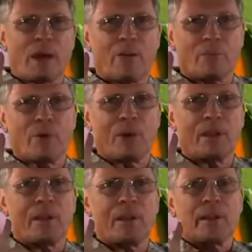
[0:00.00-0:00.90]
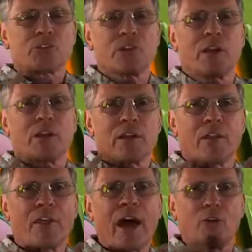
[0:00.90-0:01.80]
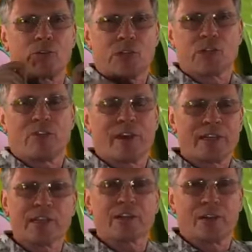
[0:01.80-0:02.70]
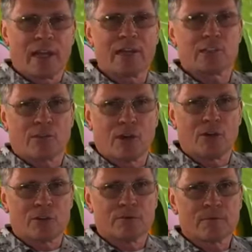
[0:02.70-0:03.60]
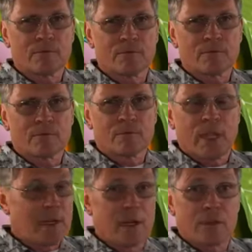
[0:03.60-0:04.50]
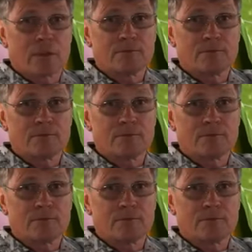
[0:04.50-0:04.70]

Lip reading: PowerPoint share thousands of identical lines of code. Identical.